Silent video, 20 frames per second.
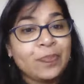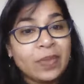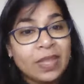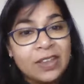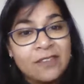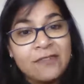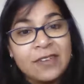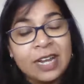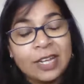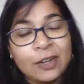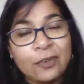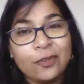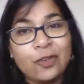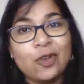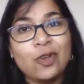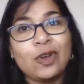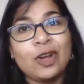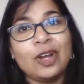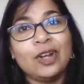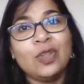In fact, if
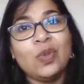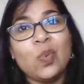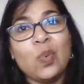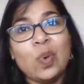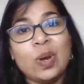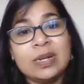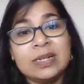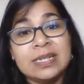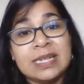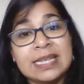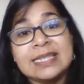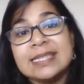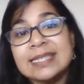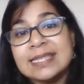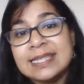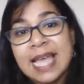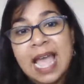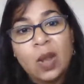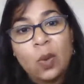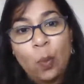you look at the word
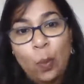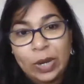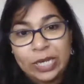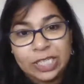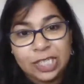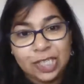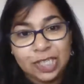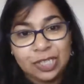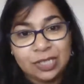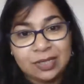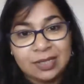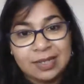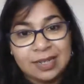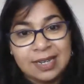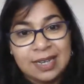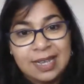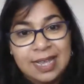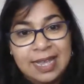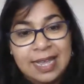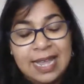sandwich,
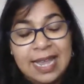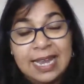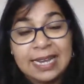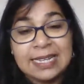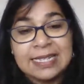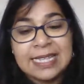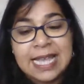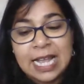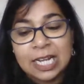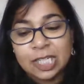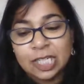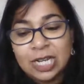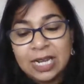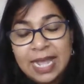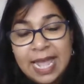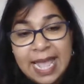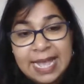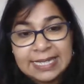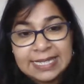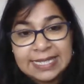it is actually
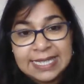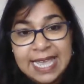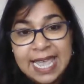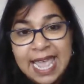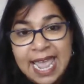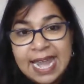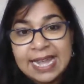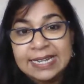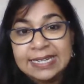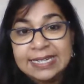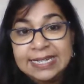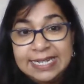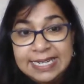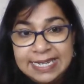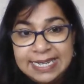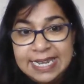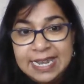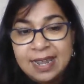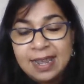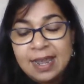
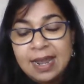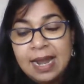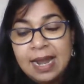SANDWICH.